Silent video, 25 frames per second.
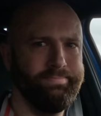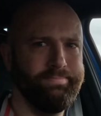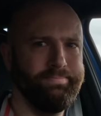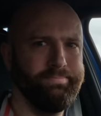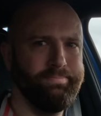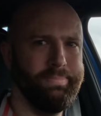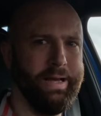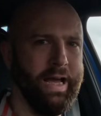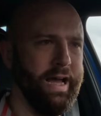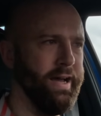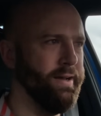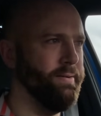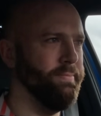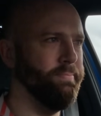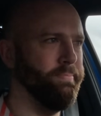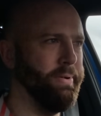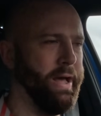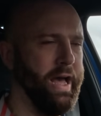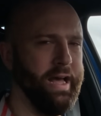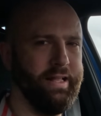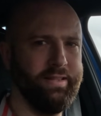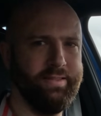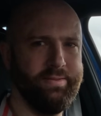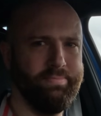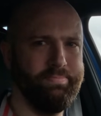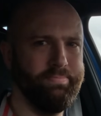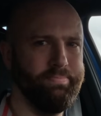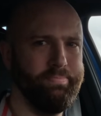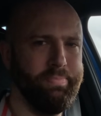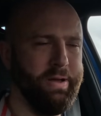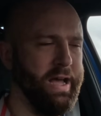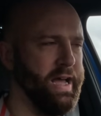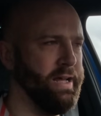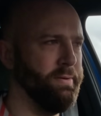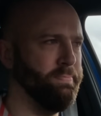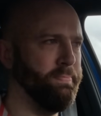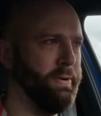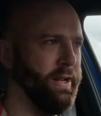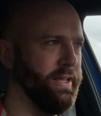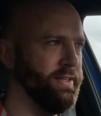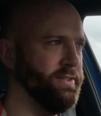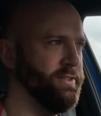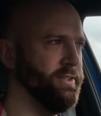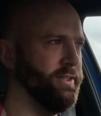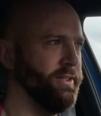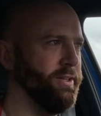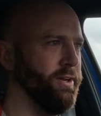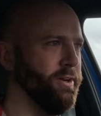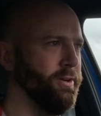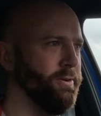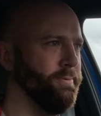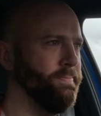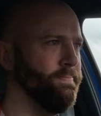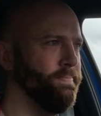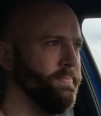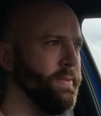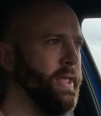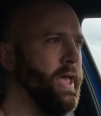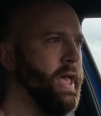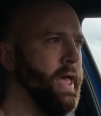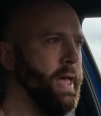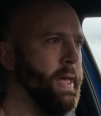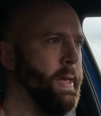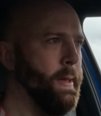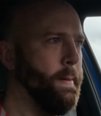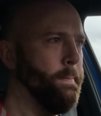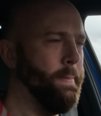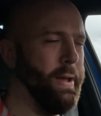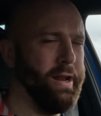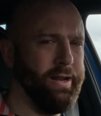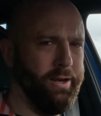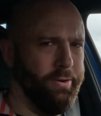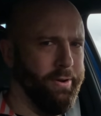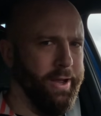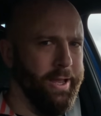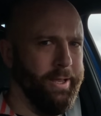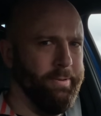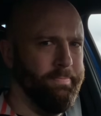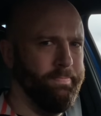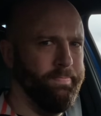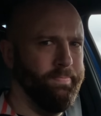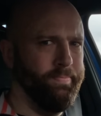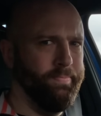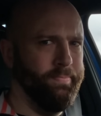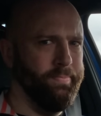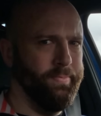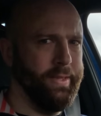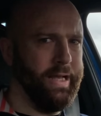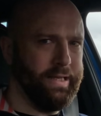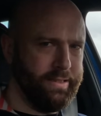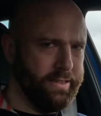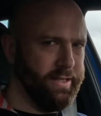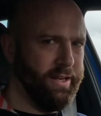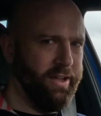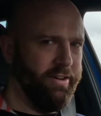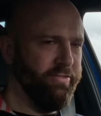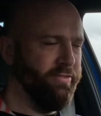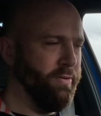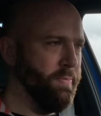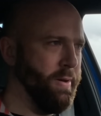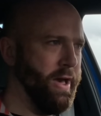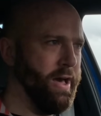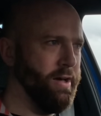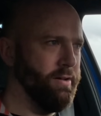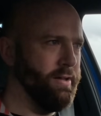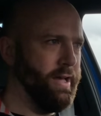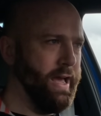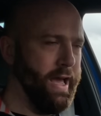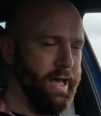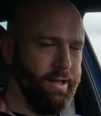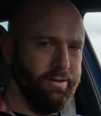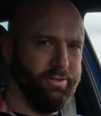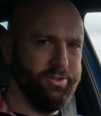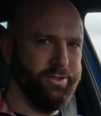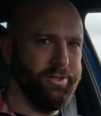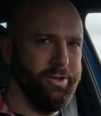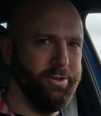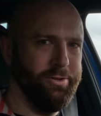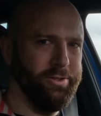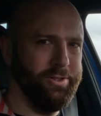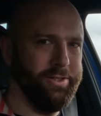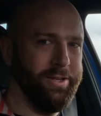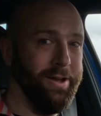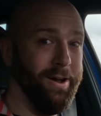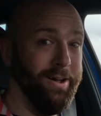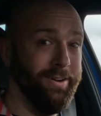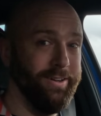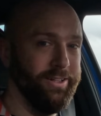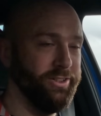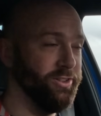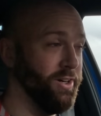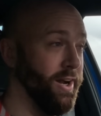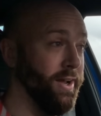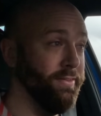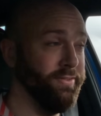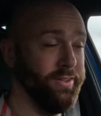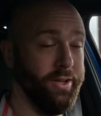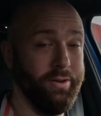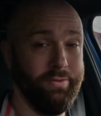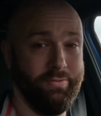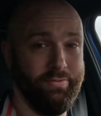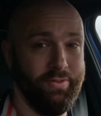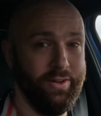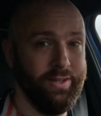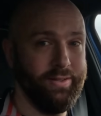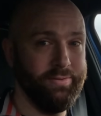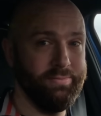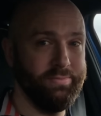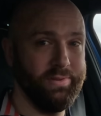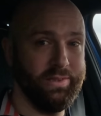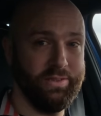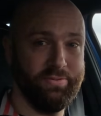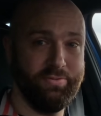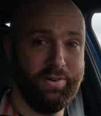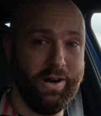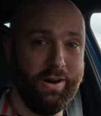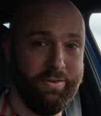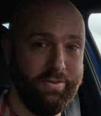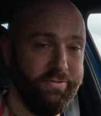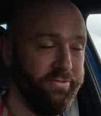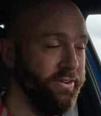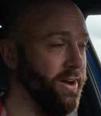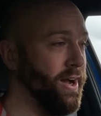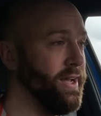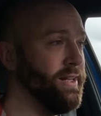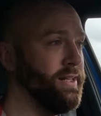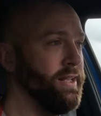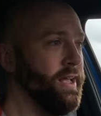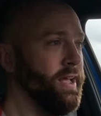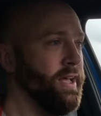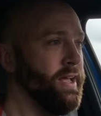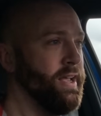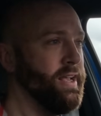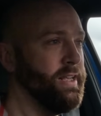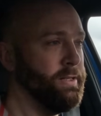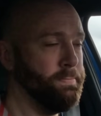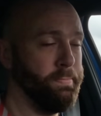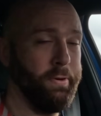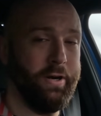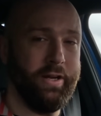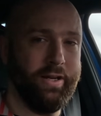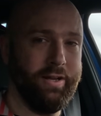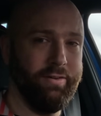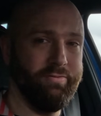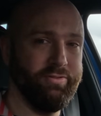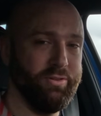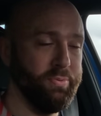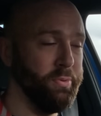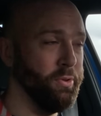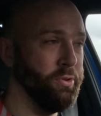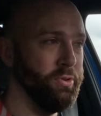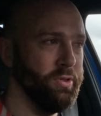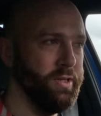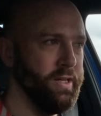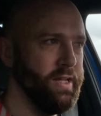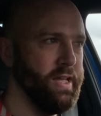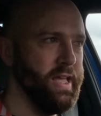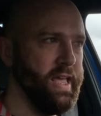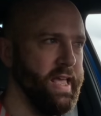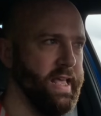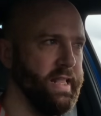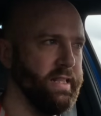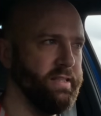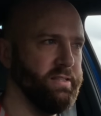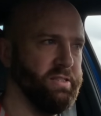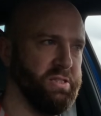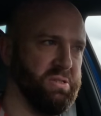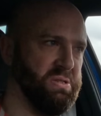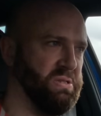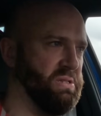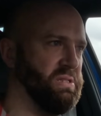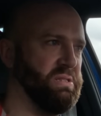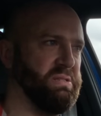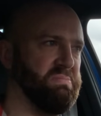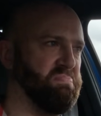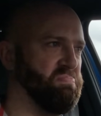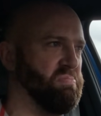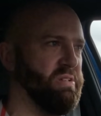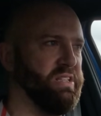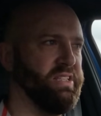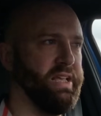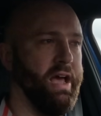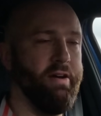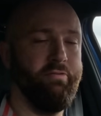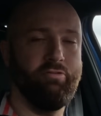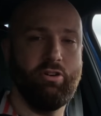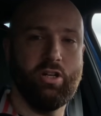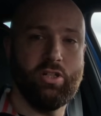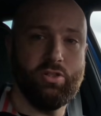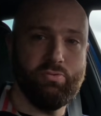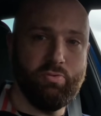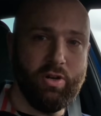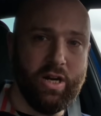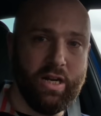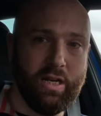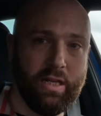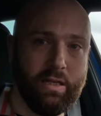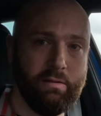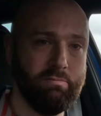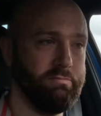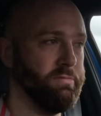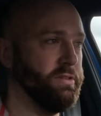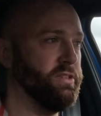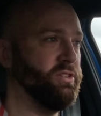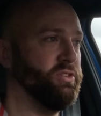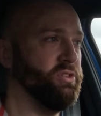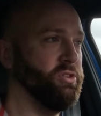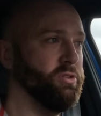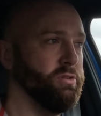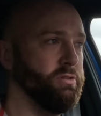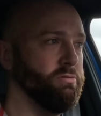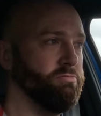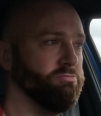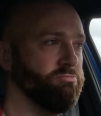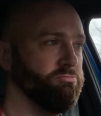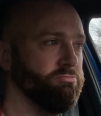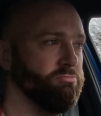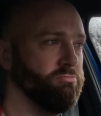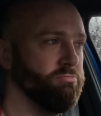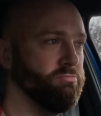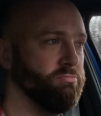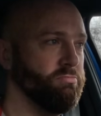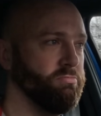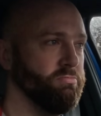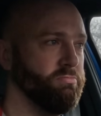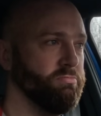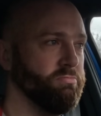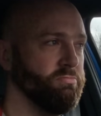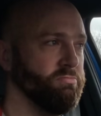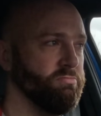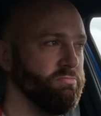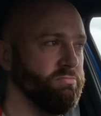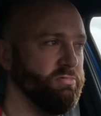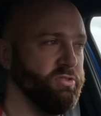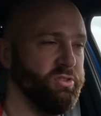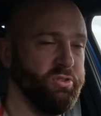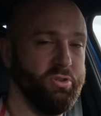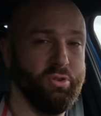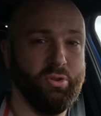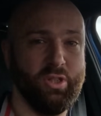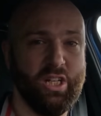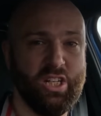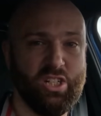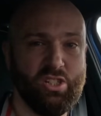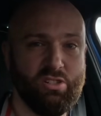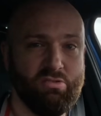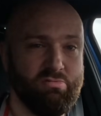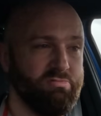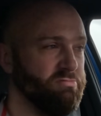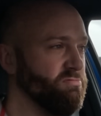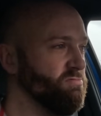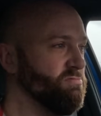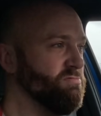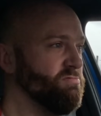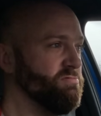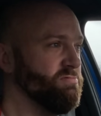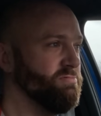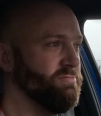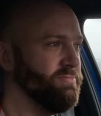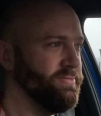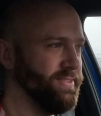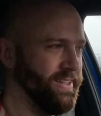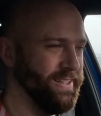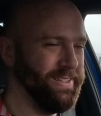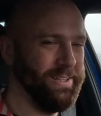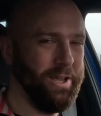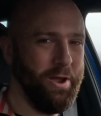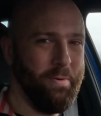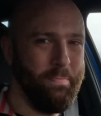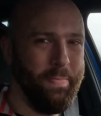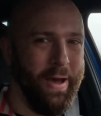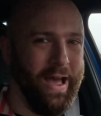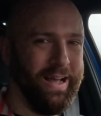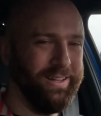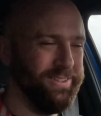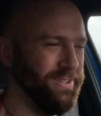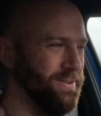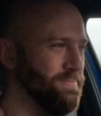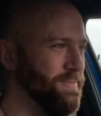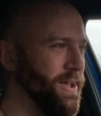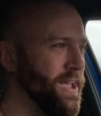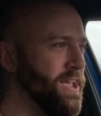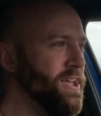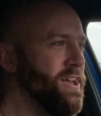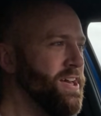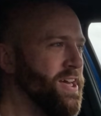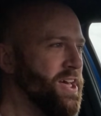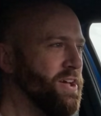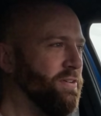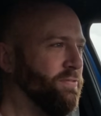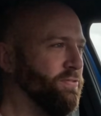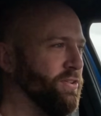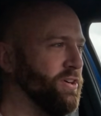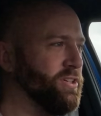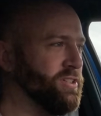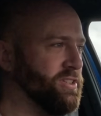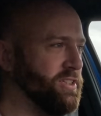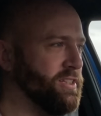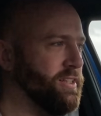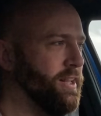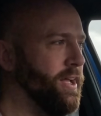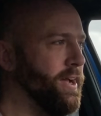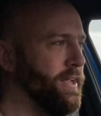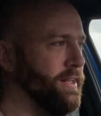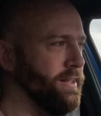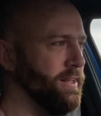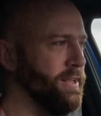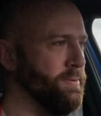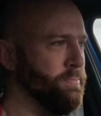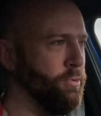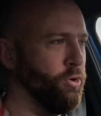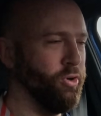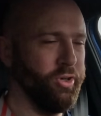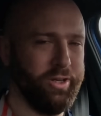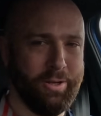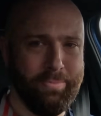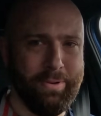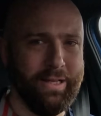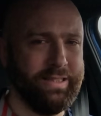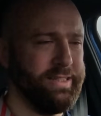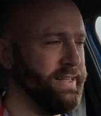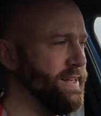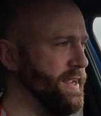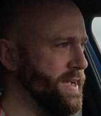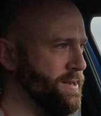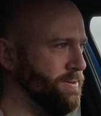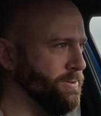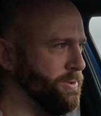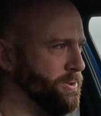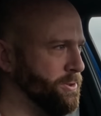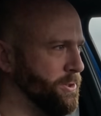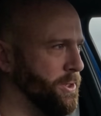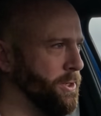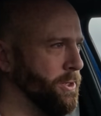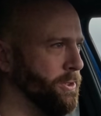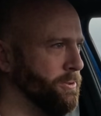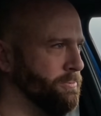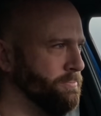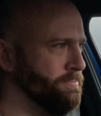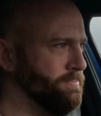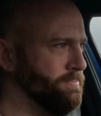Bad place to go. But anyway, that's enough about how the Skoda Scala drives, hopefully. It's very refined, it's pretty comfortable, it's average really, it's good. It's goodish. Let's get back to me for a slightly more committed outro.